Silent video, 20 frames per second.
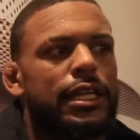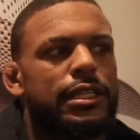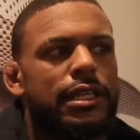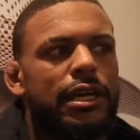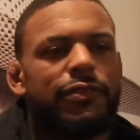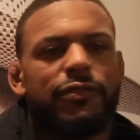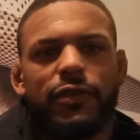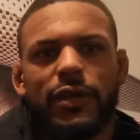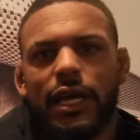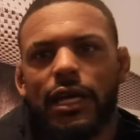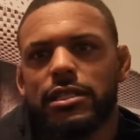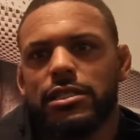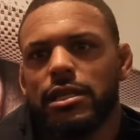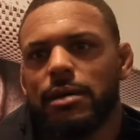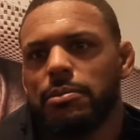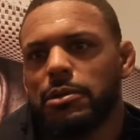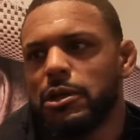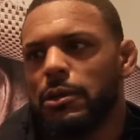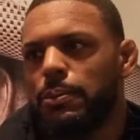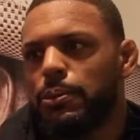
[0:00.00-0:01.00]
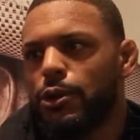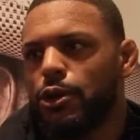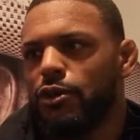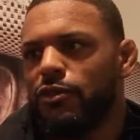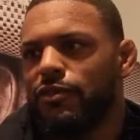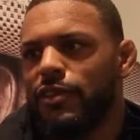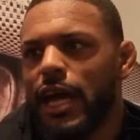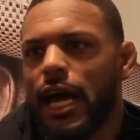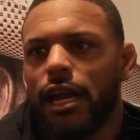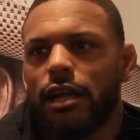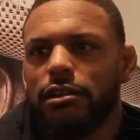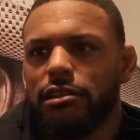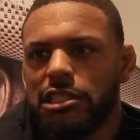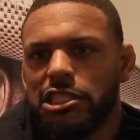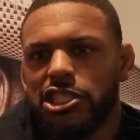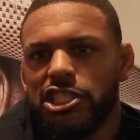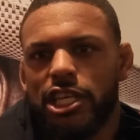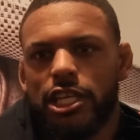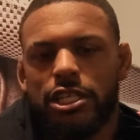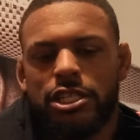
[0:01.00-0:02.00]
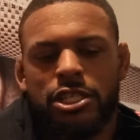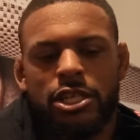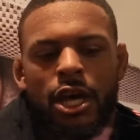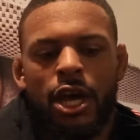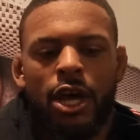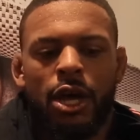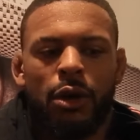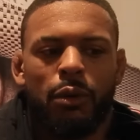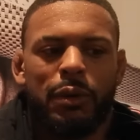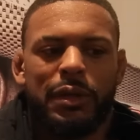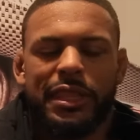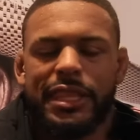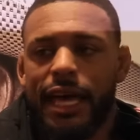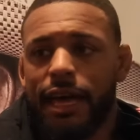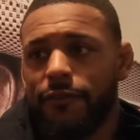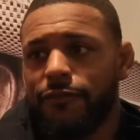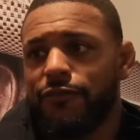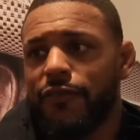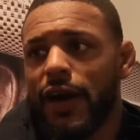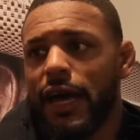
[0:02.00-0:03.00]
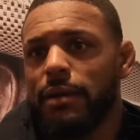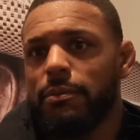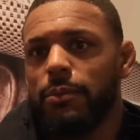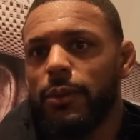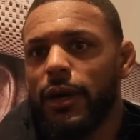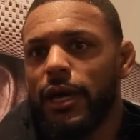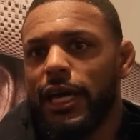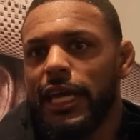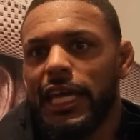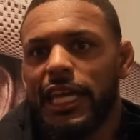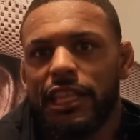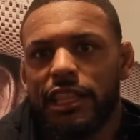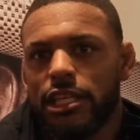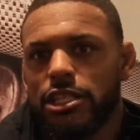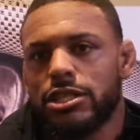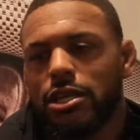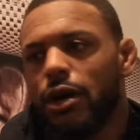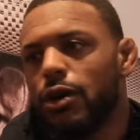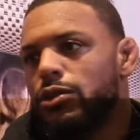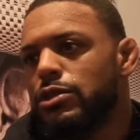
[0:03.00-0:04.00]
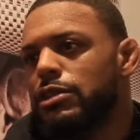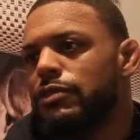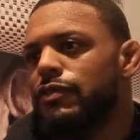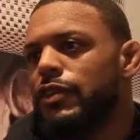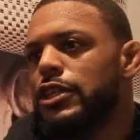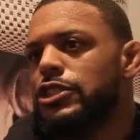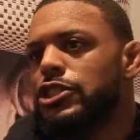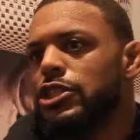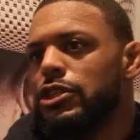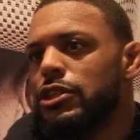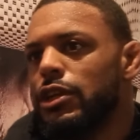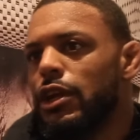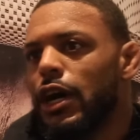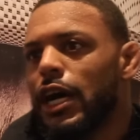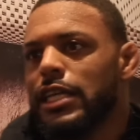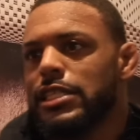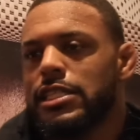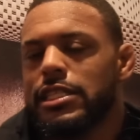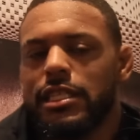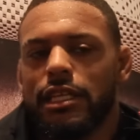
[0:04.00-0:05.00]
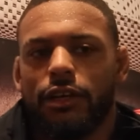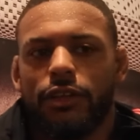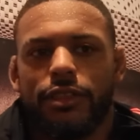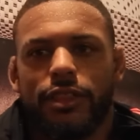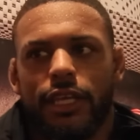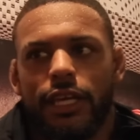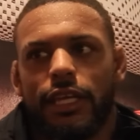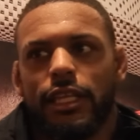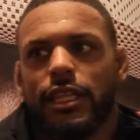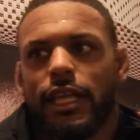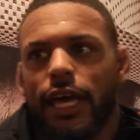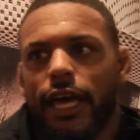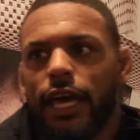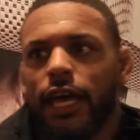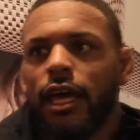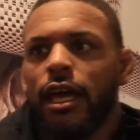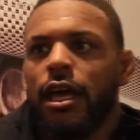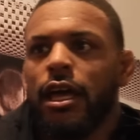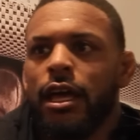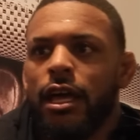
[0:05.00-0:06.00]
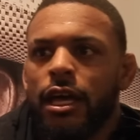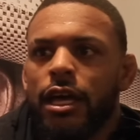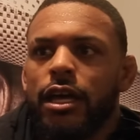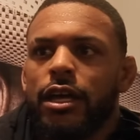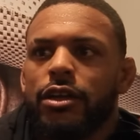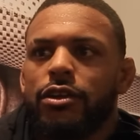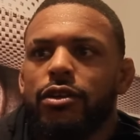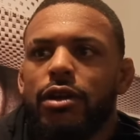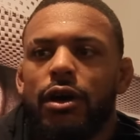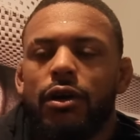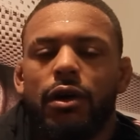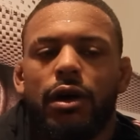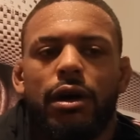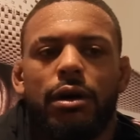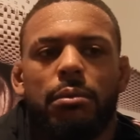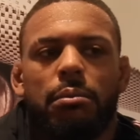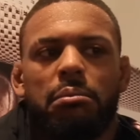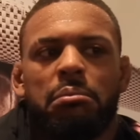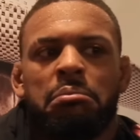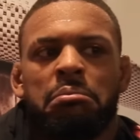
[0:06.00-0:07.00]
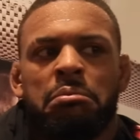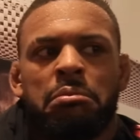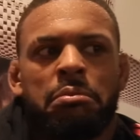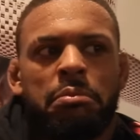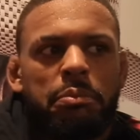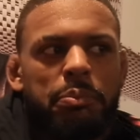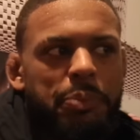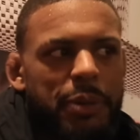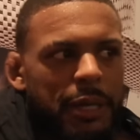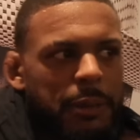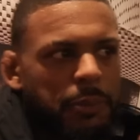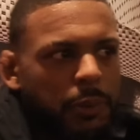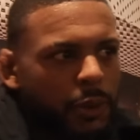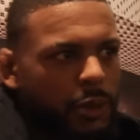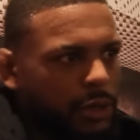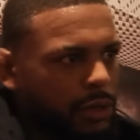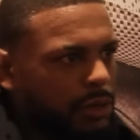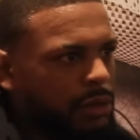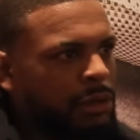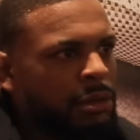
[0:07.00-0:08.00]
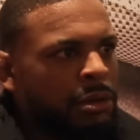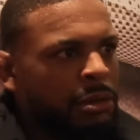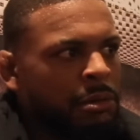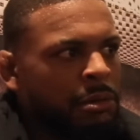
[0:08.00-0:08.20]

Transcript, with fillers: I definitely got something to prove, not only just with that fight, but in this whole division. You know, I still think that, you know, um, people